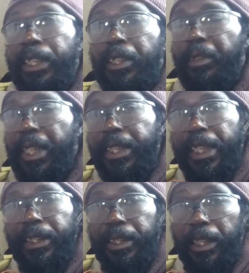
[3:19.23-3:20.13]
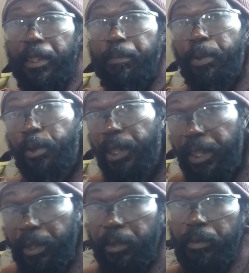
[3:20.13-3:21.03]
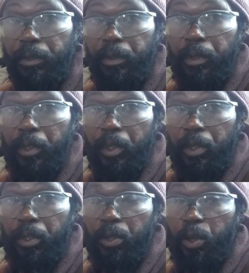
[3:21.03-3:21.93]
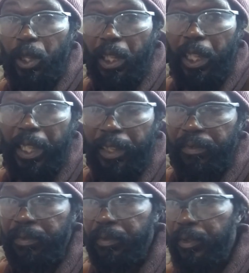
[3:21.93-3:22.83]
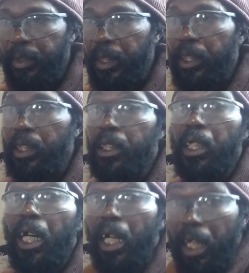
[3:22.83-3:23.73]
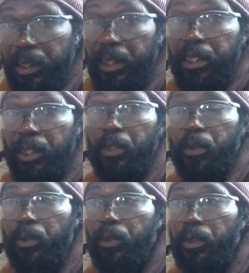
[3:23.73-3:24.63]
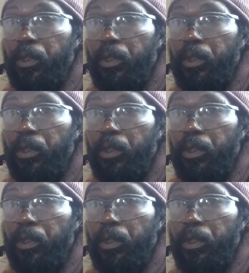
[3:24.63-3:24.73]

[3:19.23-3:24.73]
ingredients that it put in to your life causes you